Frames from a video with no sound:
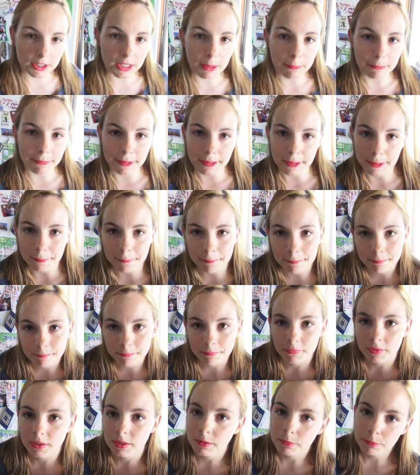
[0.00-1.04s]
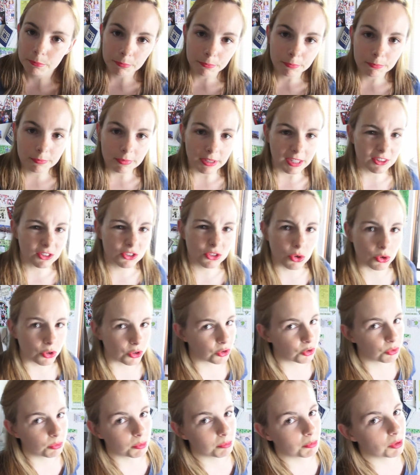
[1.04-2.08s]
Yamaga, next door to
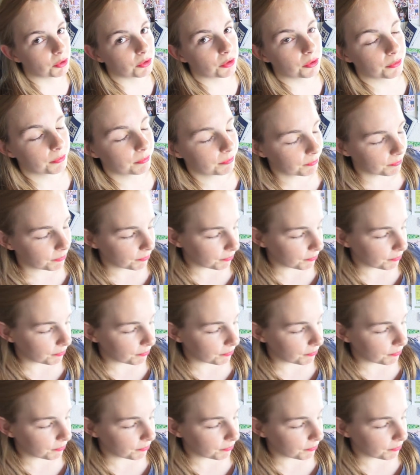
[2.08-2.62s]
Kumamoto.